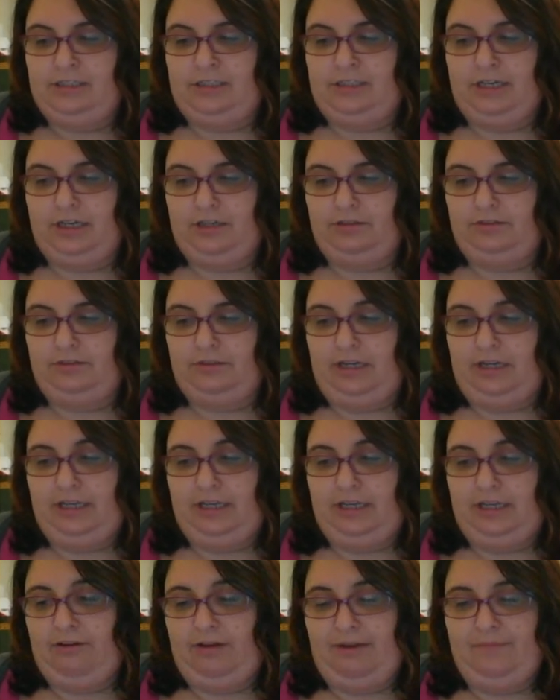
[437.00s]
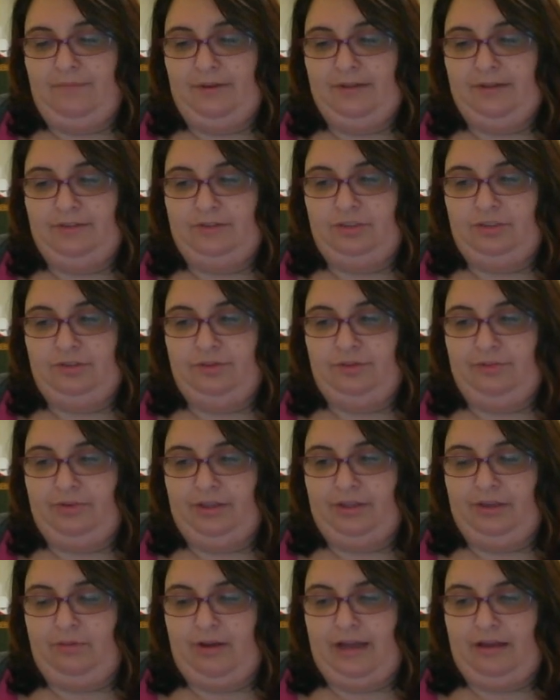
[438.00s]
So, I've been doing
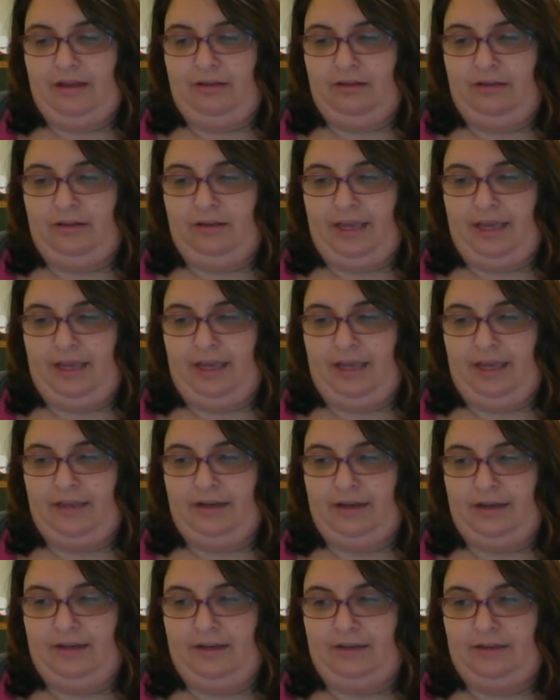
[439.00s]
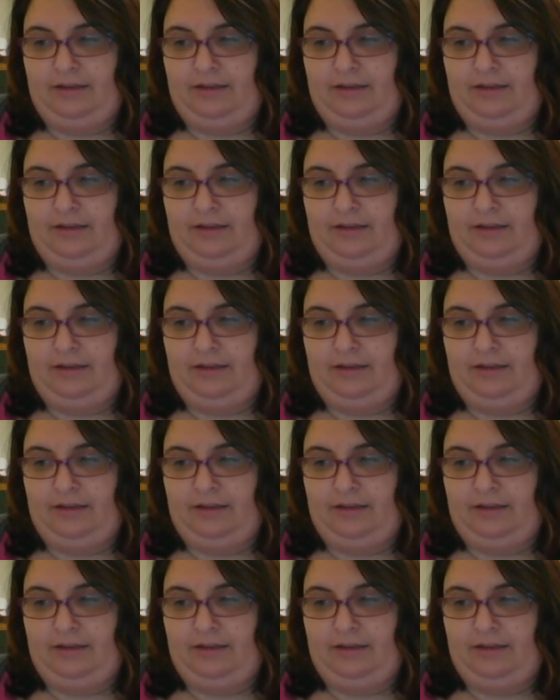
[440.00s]
really well, and